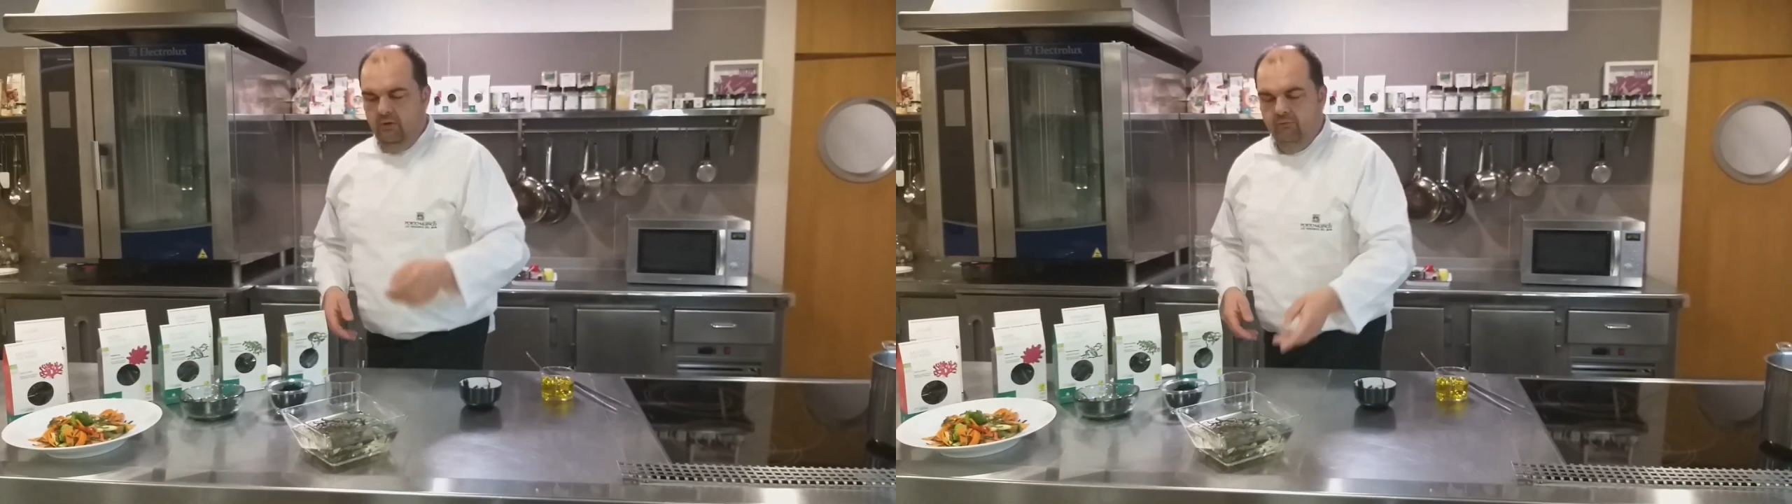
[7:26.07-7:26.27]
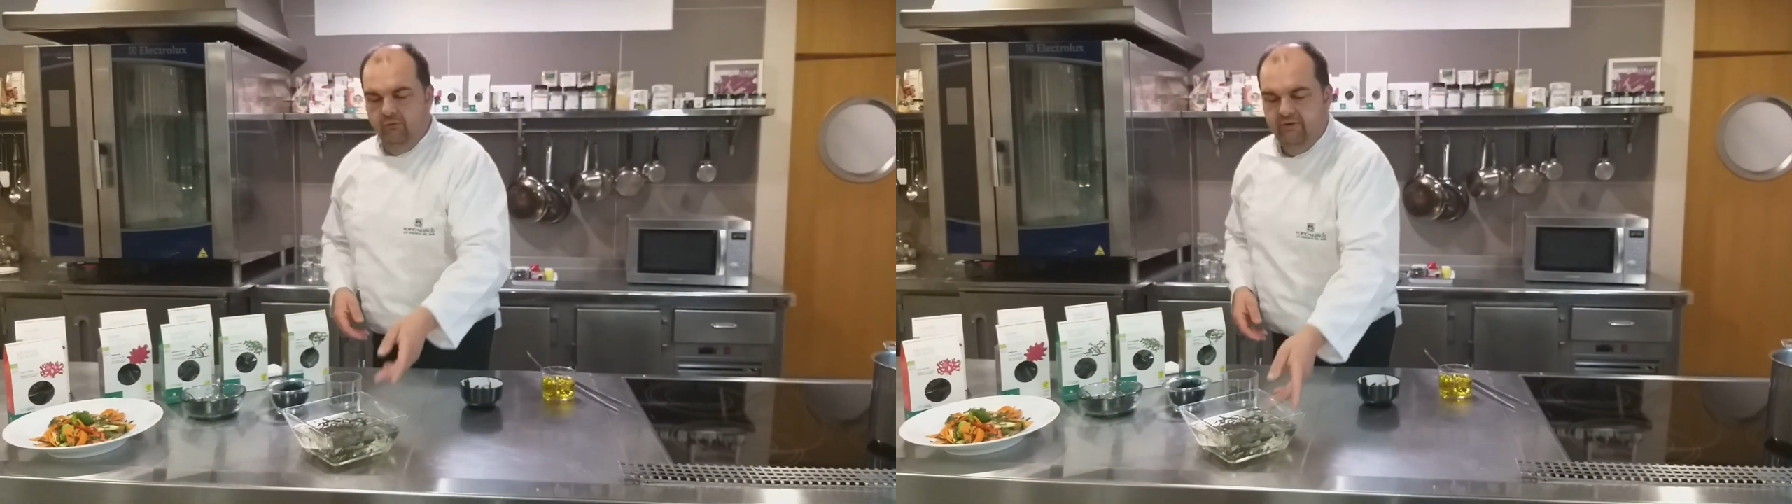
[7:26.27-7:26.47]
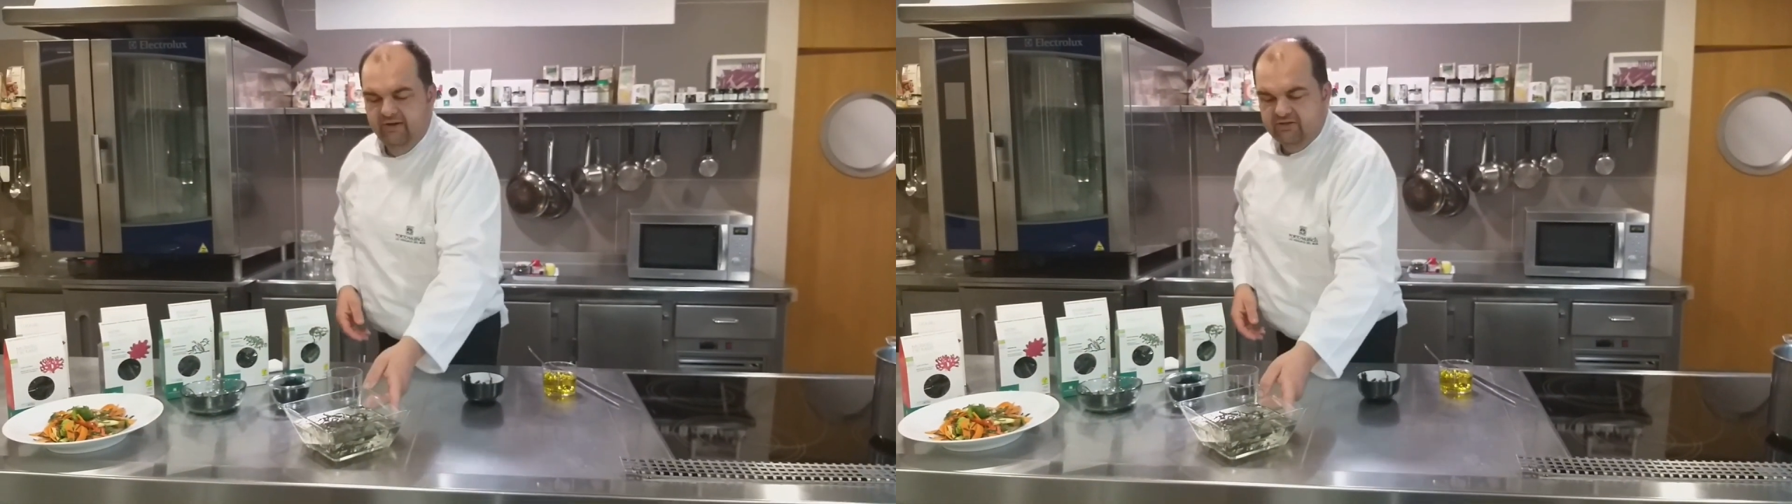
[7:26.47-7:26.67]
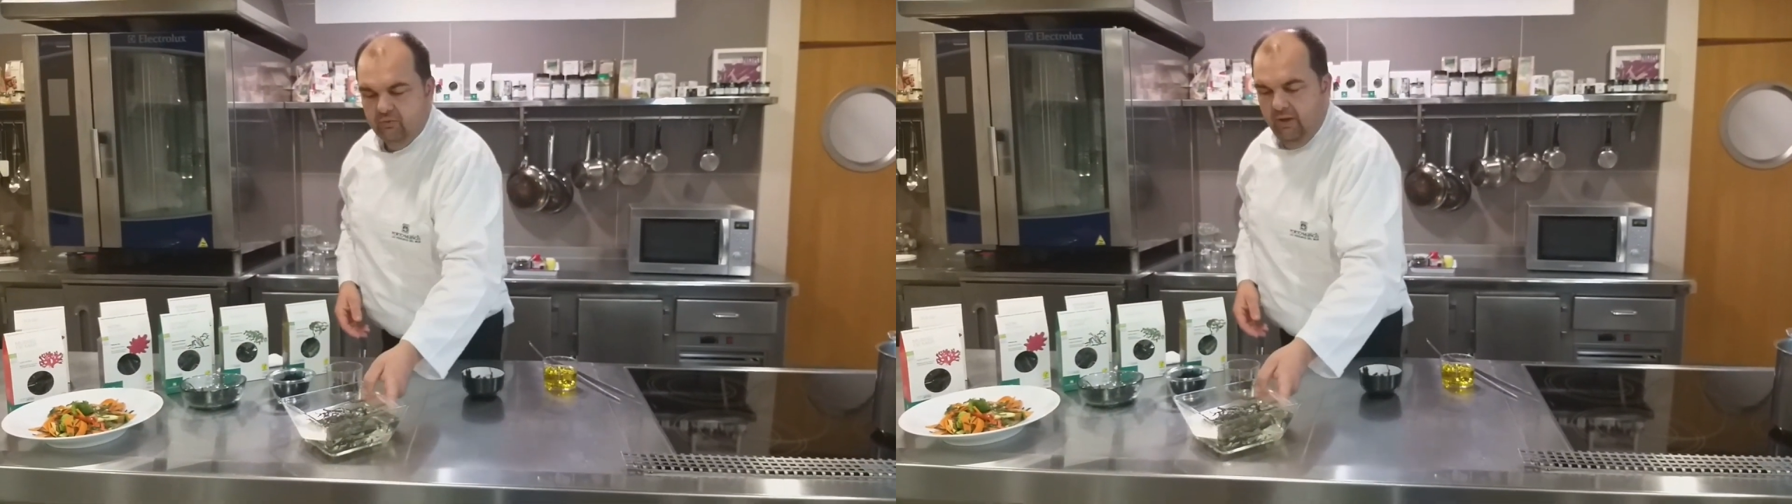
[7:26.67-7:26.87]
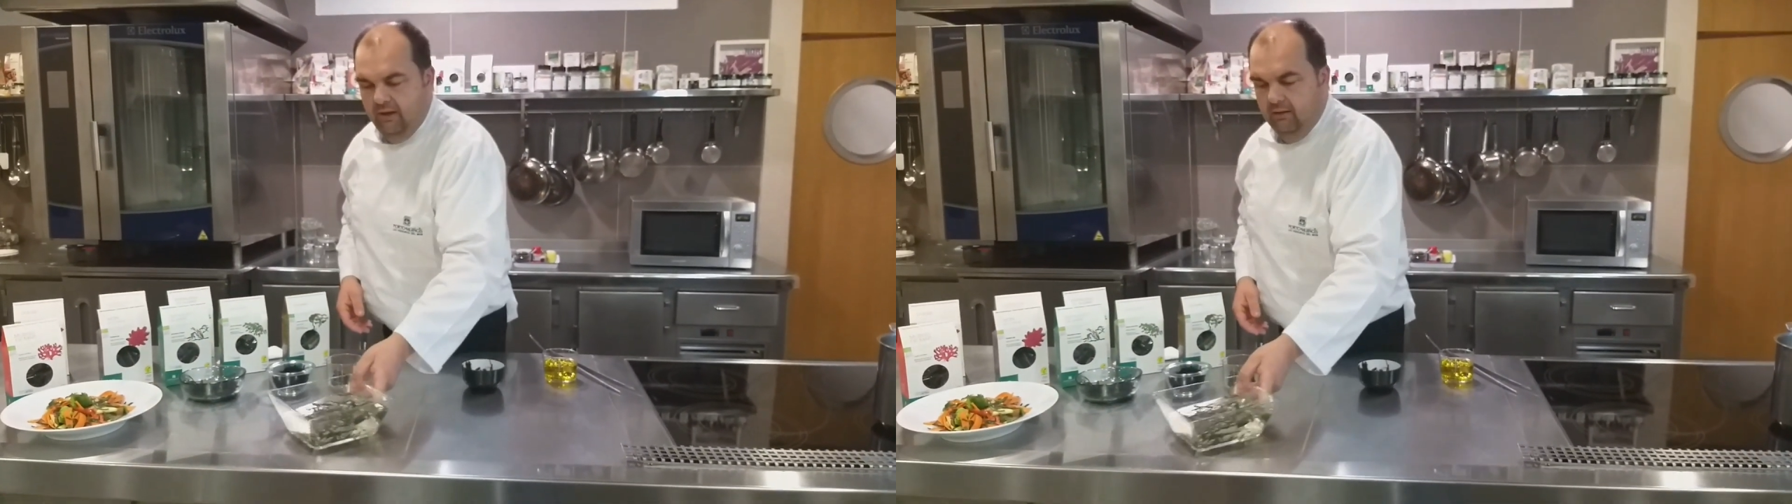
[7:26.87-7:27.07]
For next
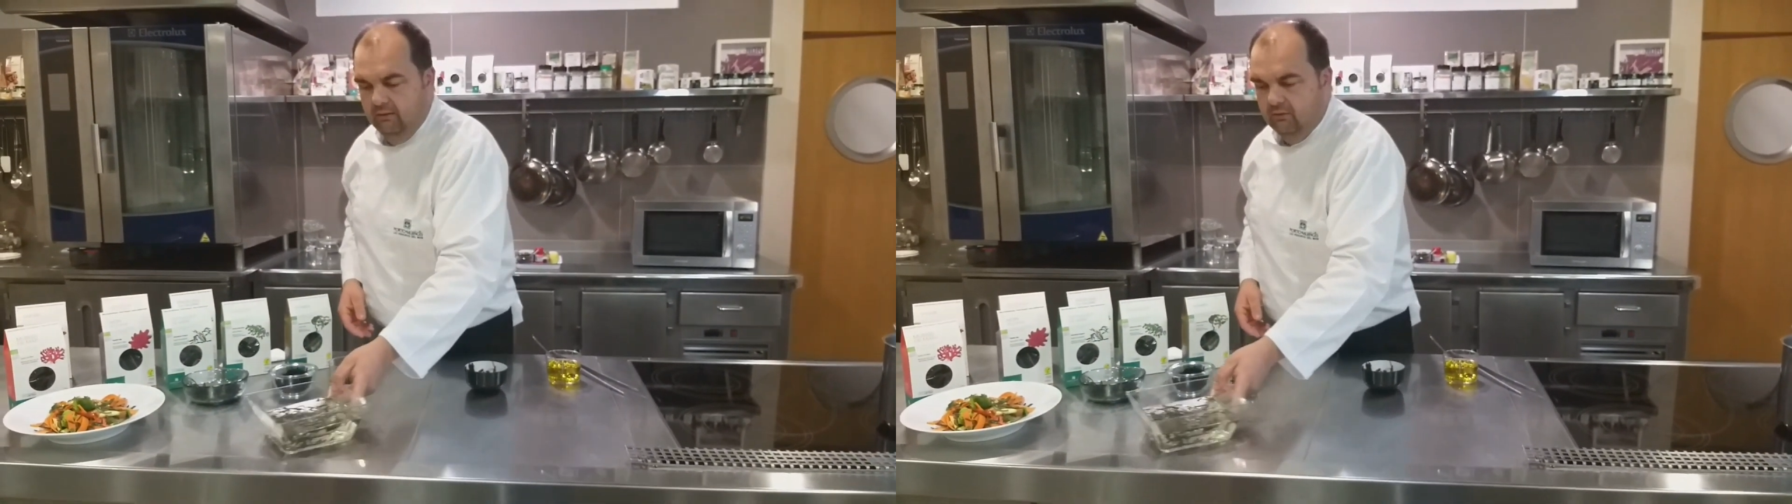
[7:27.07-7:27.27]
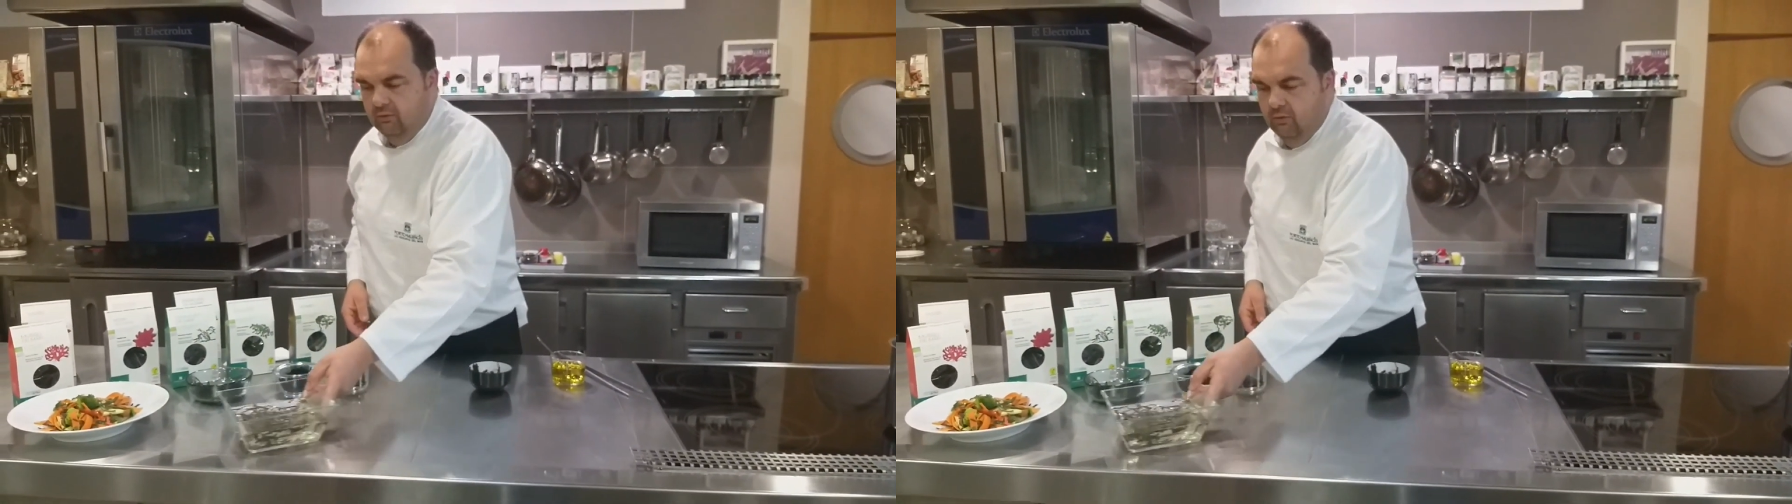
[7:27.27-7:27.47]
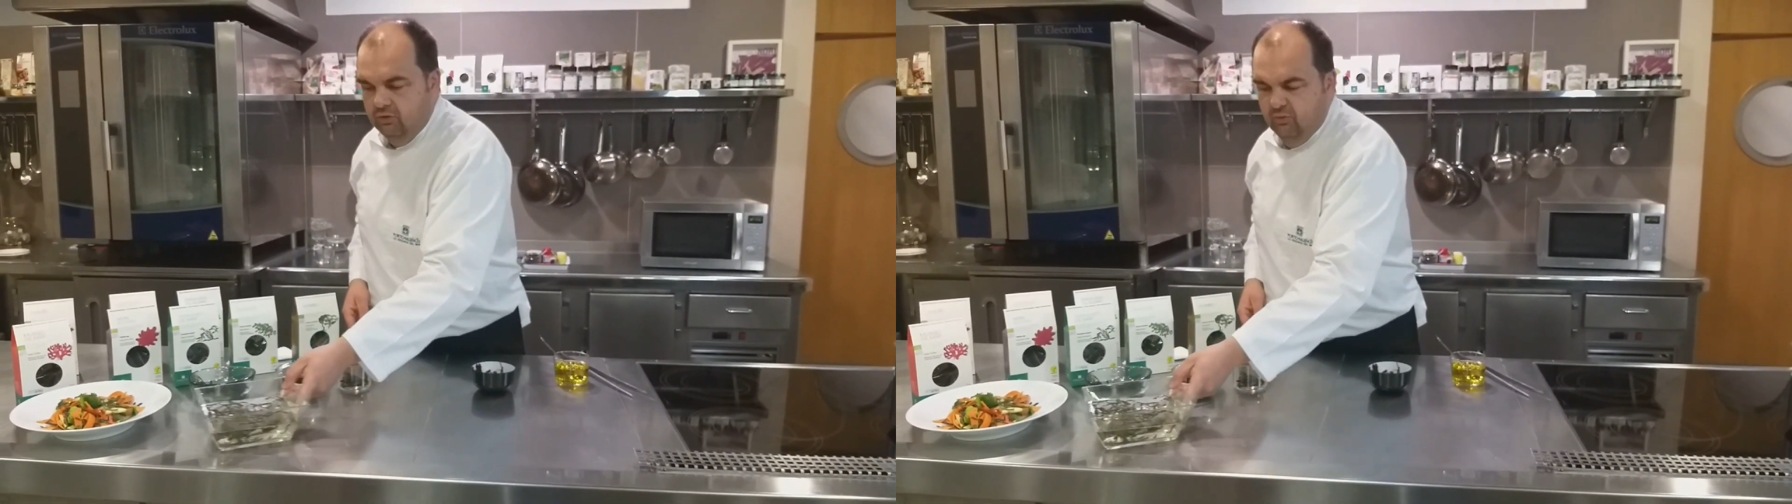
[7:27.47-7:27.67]
one, we want to